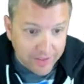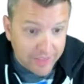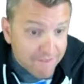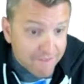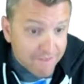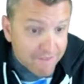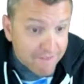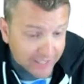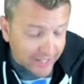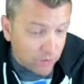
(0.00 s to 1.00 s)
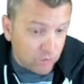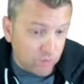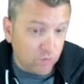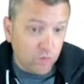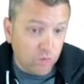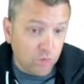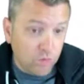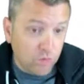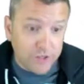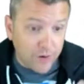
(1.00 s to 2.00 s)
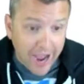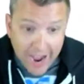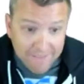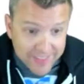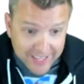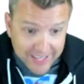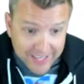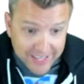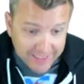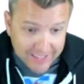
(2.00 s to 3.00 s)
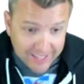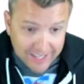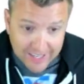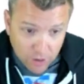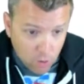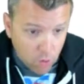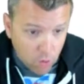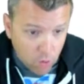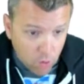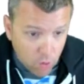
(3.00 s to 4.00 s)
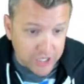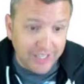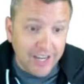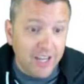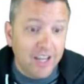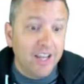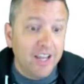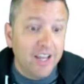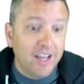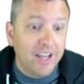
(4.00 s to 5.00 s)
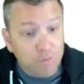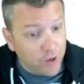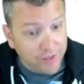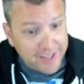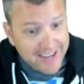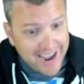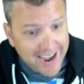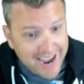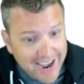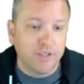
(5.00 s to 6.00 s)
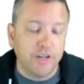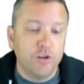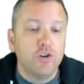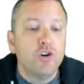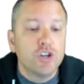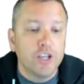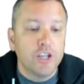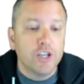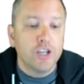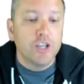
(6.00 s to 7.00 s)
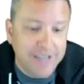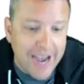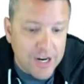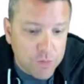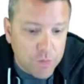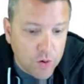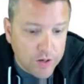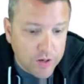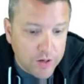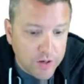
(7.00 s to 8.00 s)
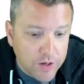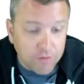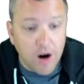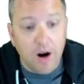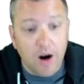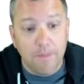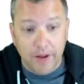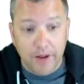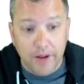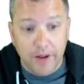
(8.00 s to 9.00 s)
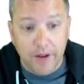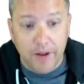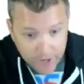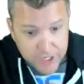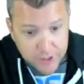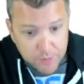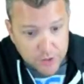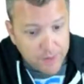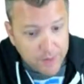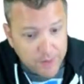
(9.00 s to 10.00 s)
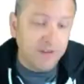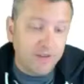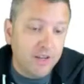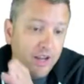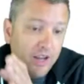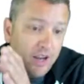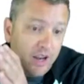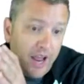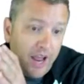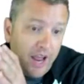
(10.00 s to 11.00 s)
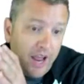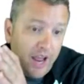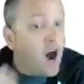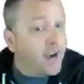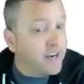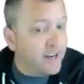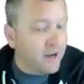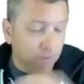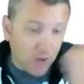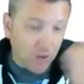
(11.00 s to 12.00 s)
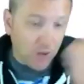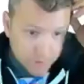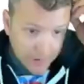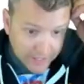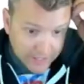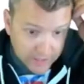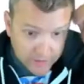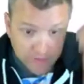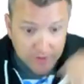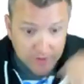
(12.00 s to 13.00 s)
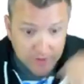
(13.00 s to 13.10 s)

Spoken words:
And then finally, once you have the correlation, you build the dashboards, and you usually build the dashboards from an operations perspective, a audit and compliance perspective,